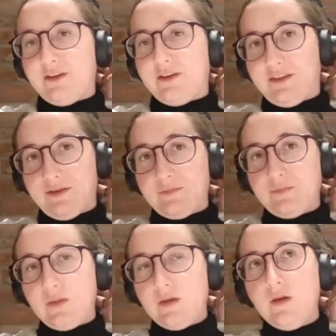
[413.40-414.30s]

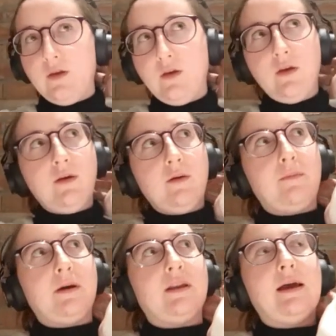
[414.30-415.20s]
Okay.
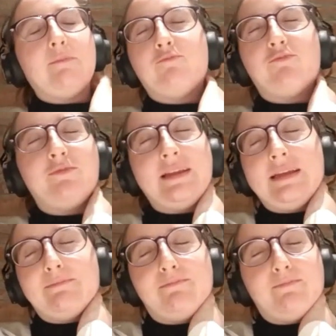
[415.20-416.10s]
But I'm
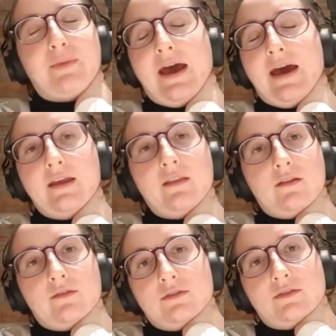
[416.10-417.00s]
really bad at
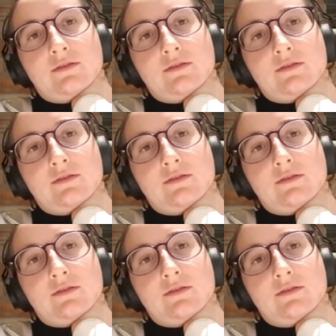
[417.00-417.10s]
those.